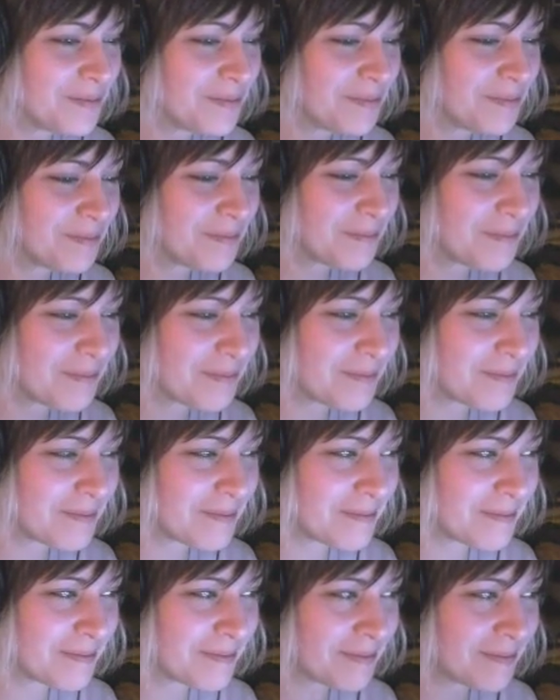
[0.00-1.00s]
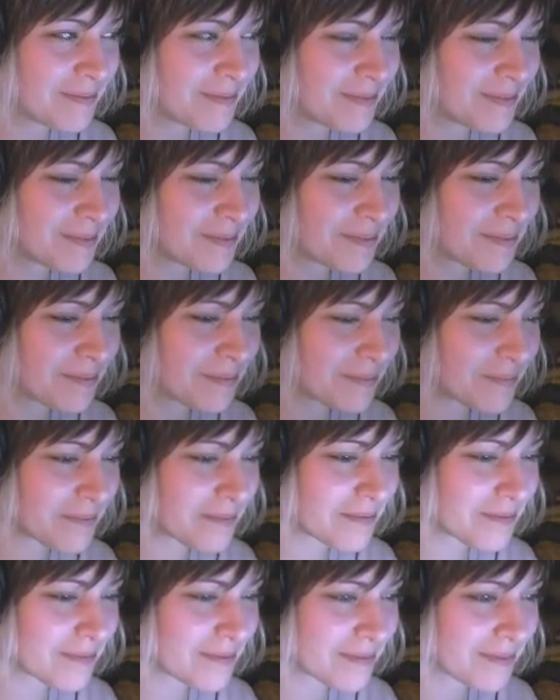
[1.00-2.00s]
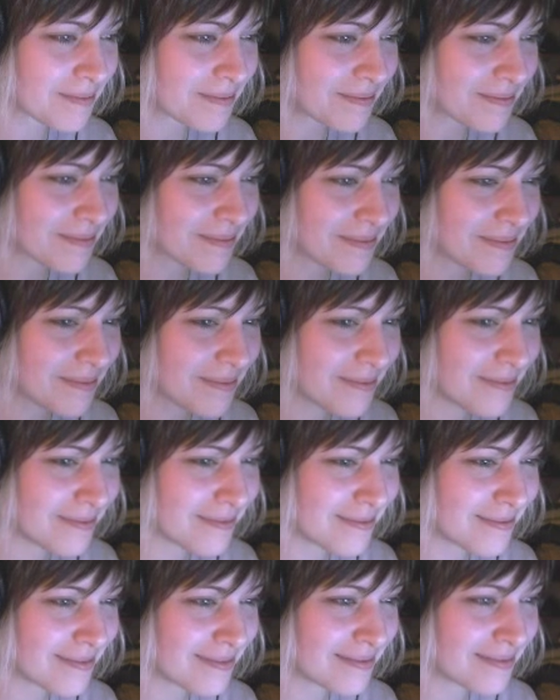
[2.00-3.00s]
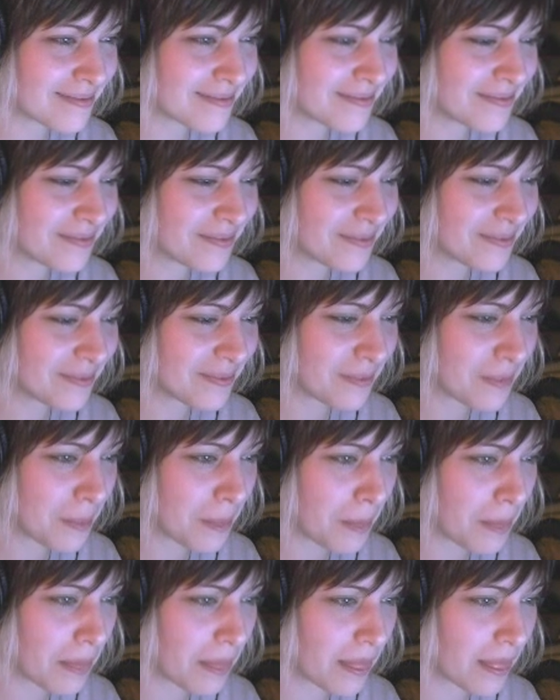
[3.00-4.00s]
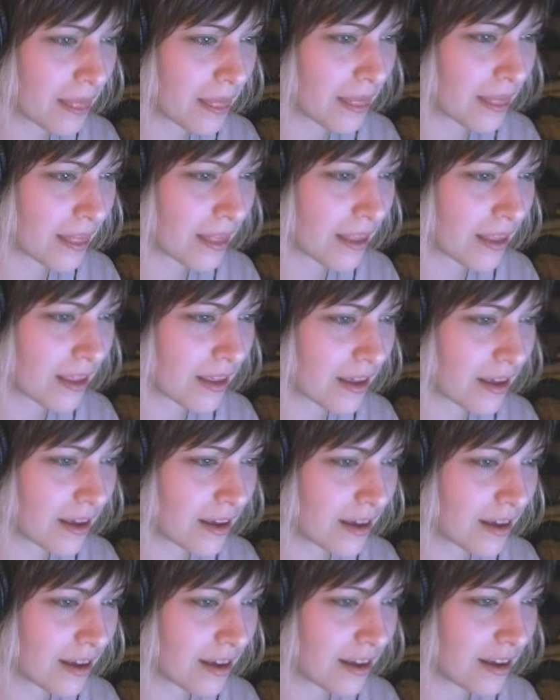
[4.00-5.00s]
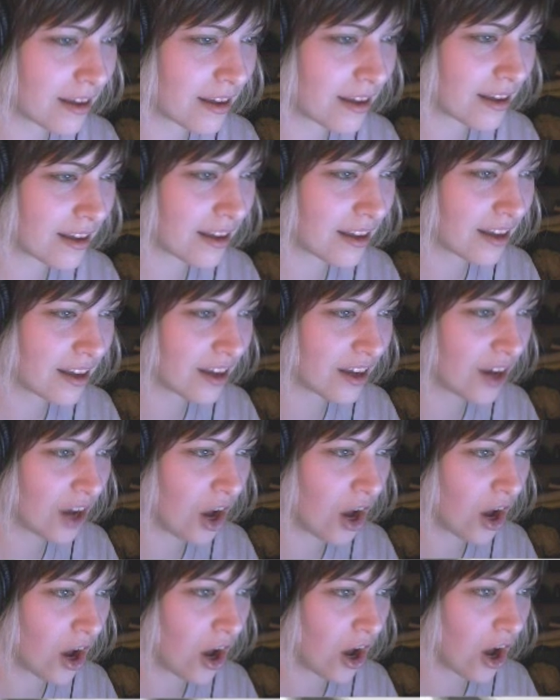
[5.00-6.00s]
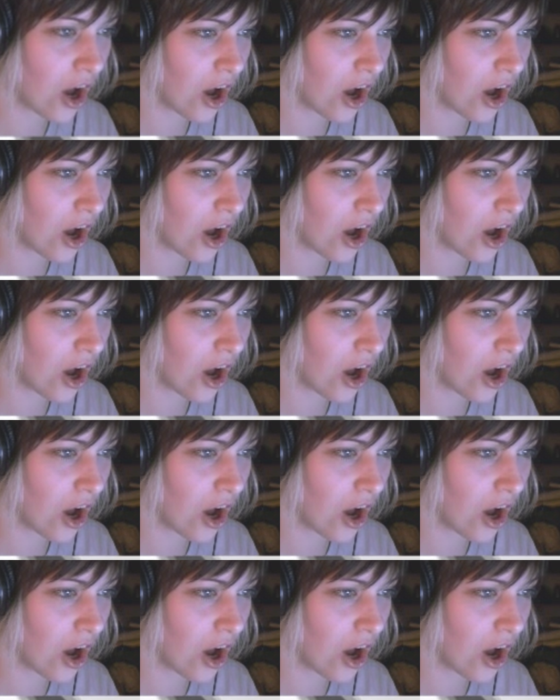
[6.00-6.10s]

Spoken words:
(no one is talking)